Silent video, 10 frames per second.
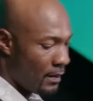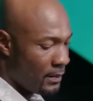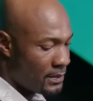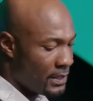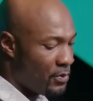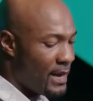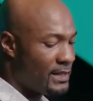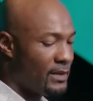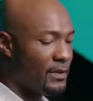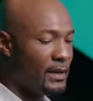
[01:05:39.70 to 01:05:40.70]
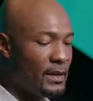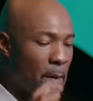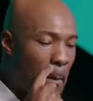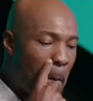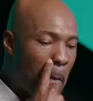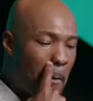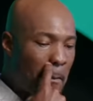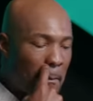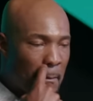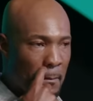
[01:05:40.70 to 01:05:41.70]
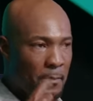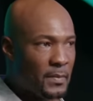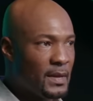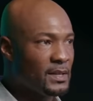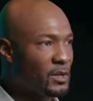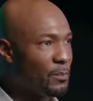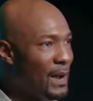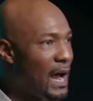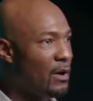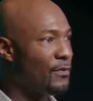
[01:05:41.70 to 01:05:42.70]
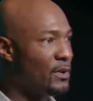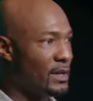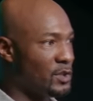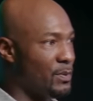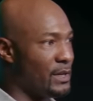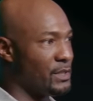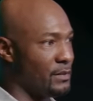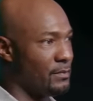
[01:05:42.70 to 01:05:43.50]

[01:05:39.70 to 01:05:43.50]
See, creativity is a powerful expression.